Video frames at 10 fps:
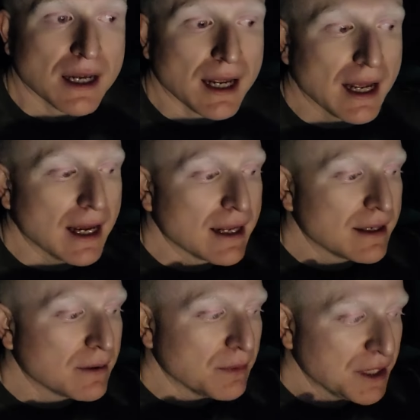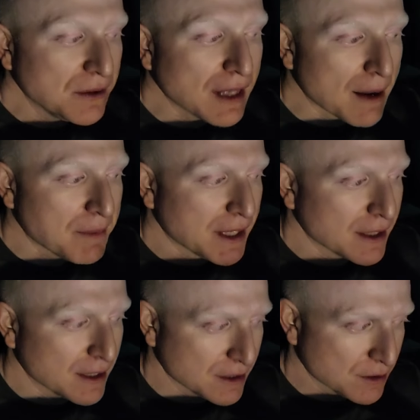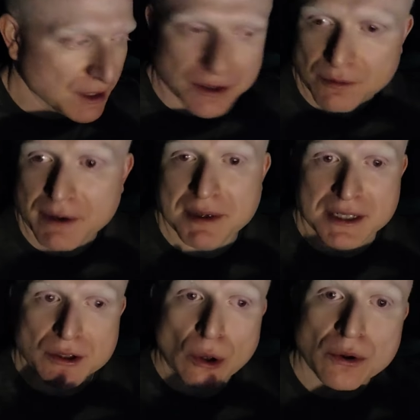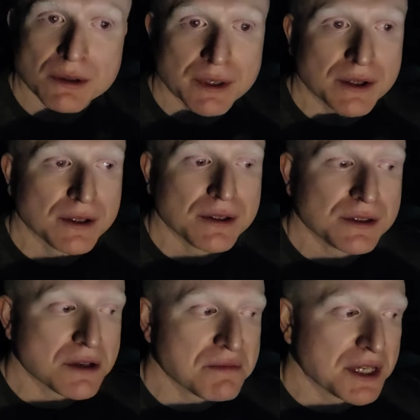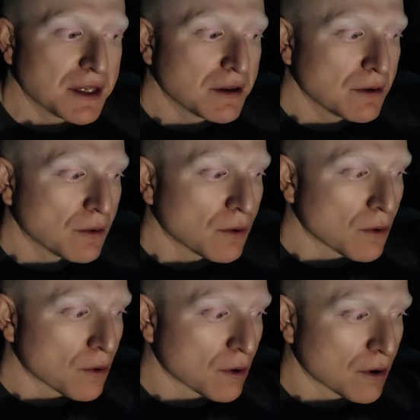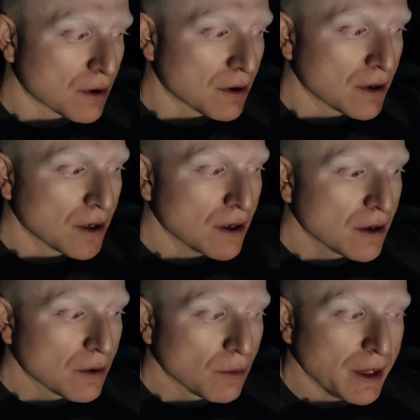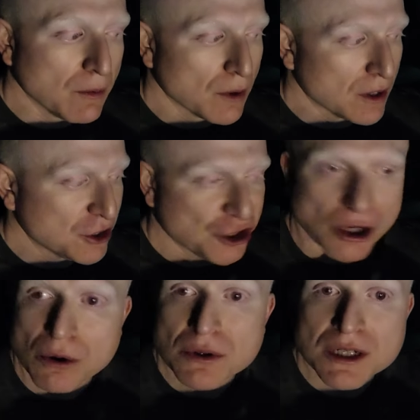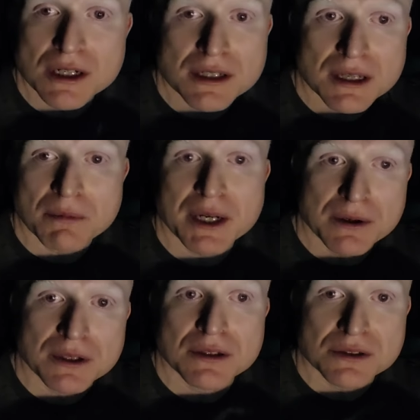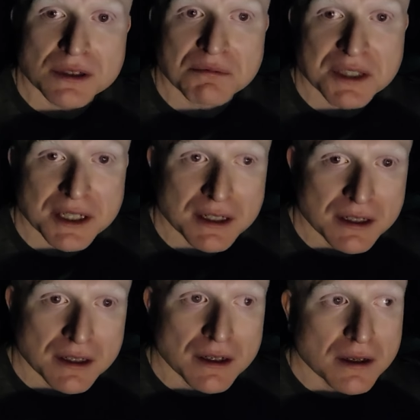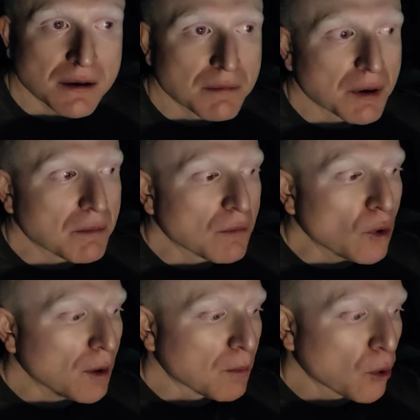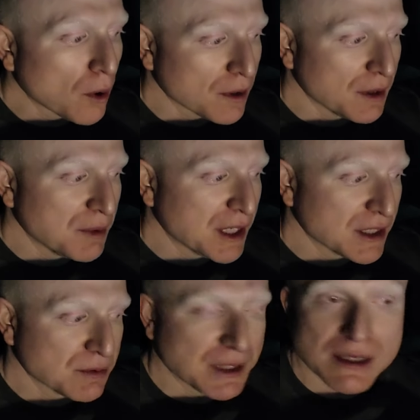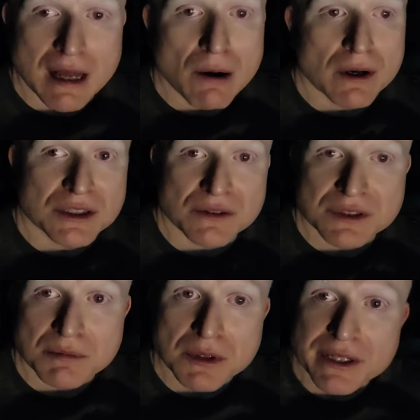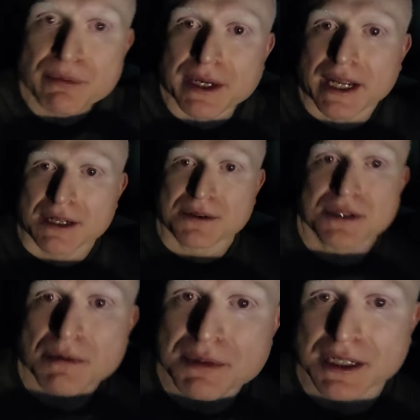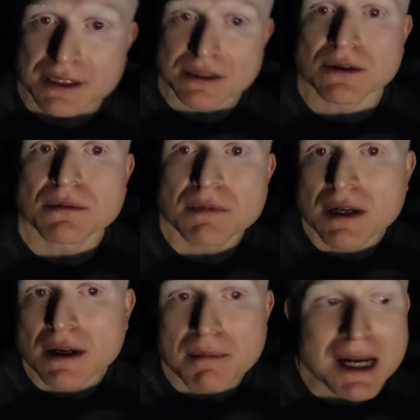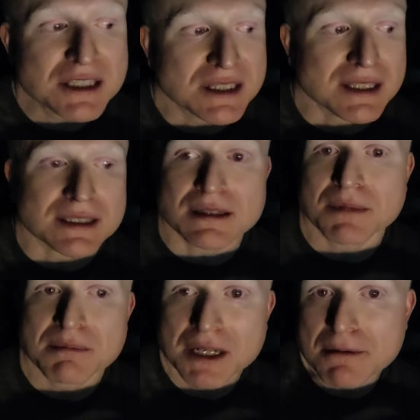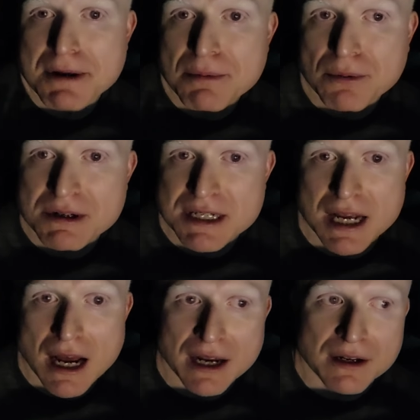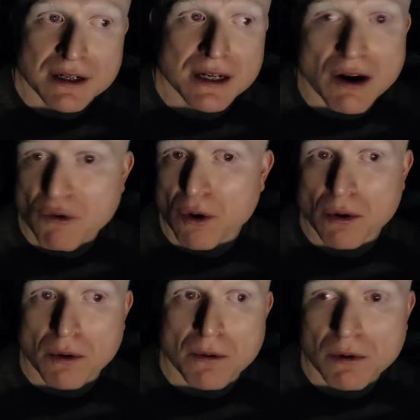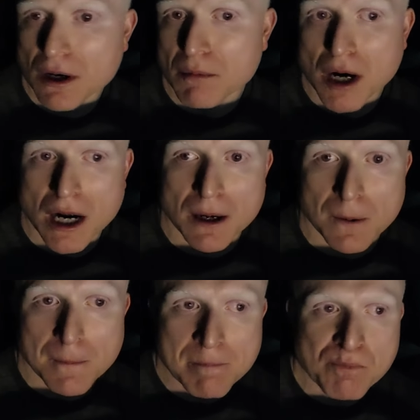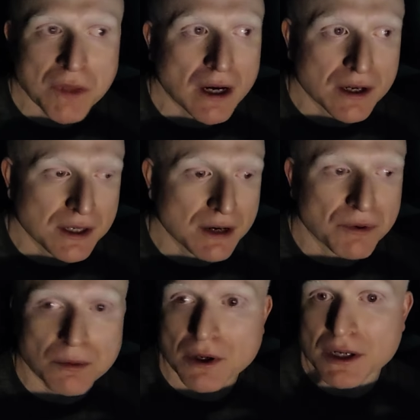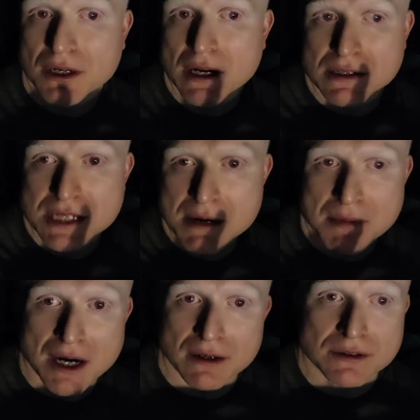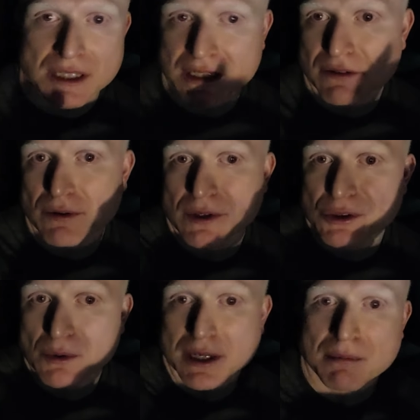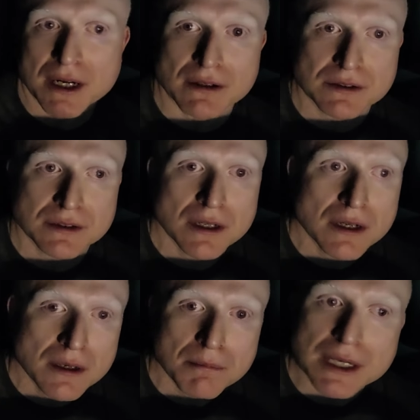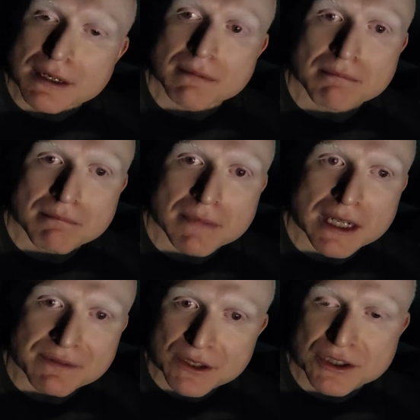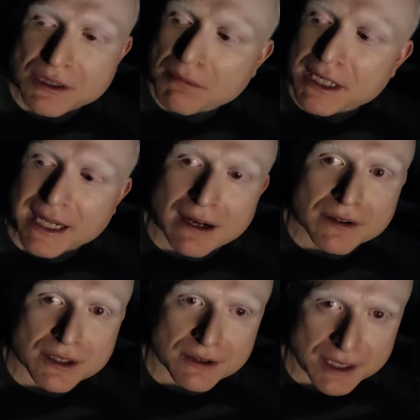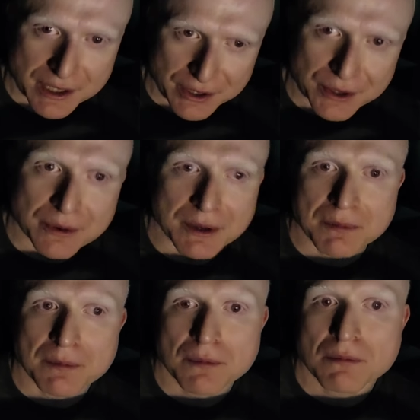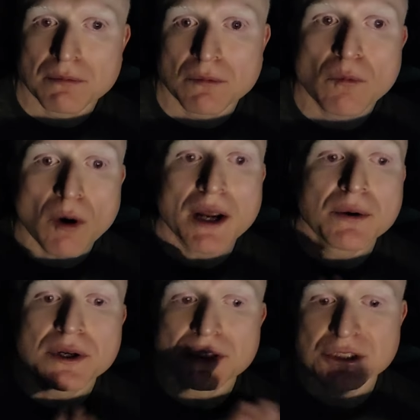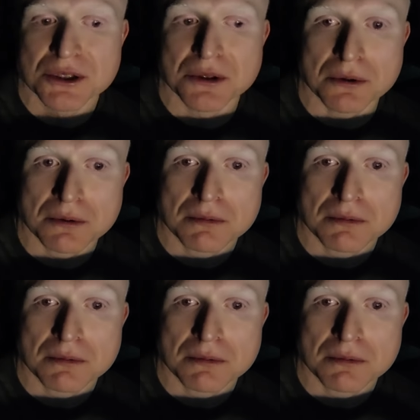And we do that because either we've been told that we couldn't do something, or we were showed that we couldn't do something, but more importantly, because we allow ourselves to believe we can't do something. So imagine this. I mean, many people would say, I could never run a mile. I could never run 10 miles. I could never run 20 miles. But if there's somebody out there that can do it, why couldn't you?